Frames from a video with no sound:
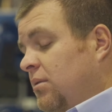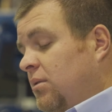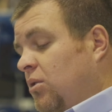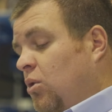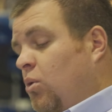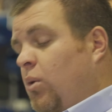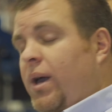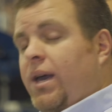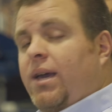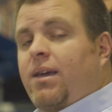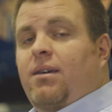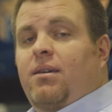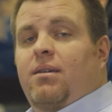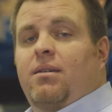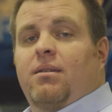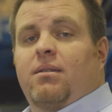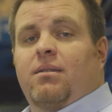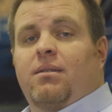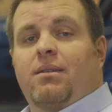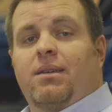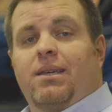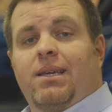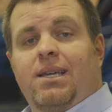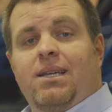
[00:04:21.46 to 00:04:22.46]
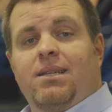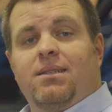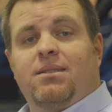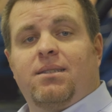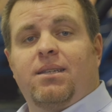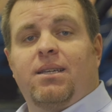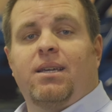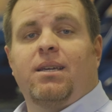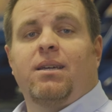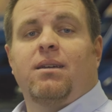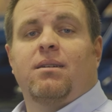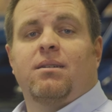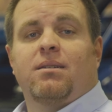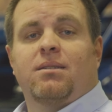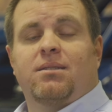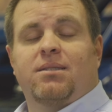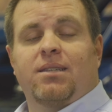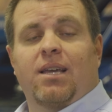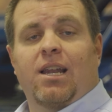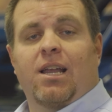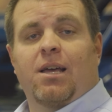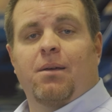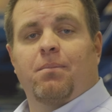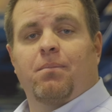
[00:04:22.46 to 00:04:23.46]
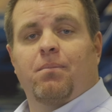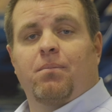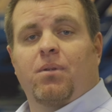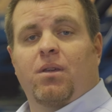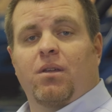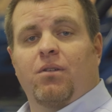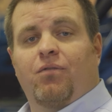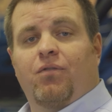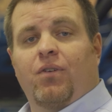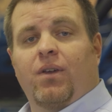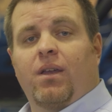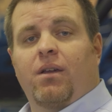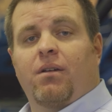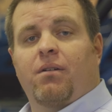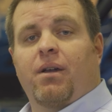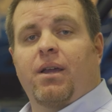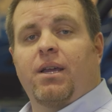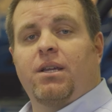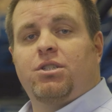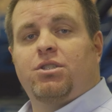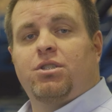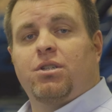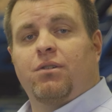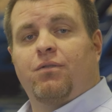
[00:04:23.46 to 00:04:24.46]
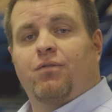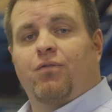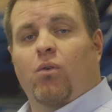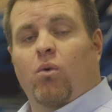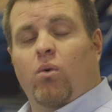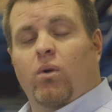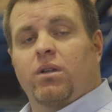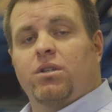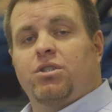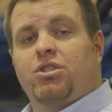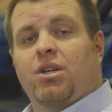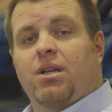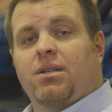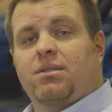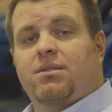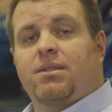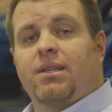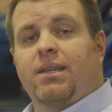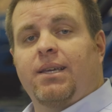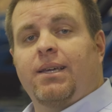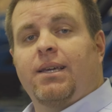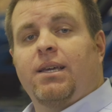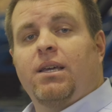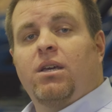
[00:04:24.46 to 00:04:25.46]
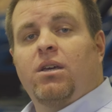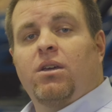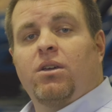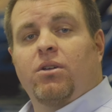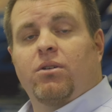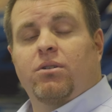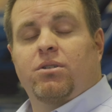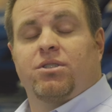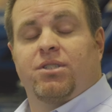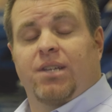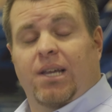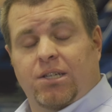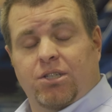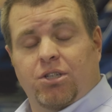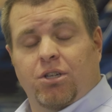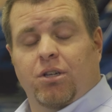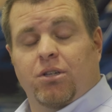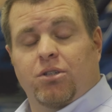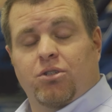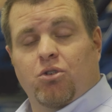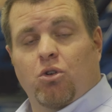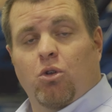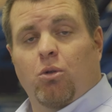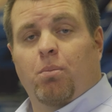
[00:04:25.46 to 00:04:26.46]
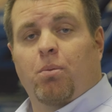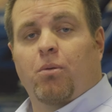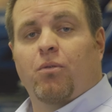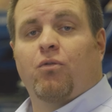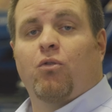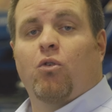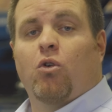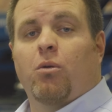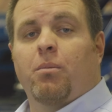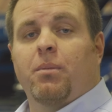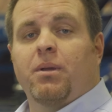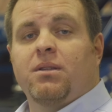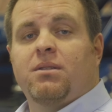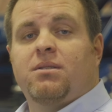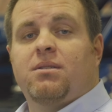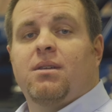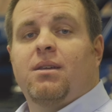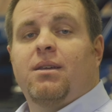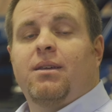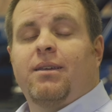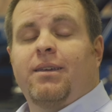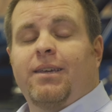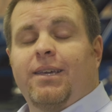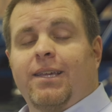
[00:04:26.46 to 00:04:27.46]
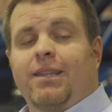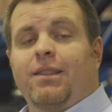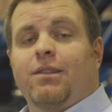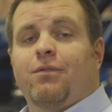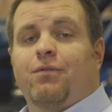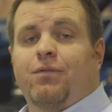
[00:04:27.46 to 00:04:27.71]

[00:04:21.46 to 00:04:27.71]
quick, easy setup configuration for adjusting your section control performance in the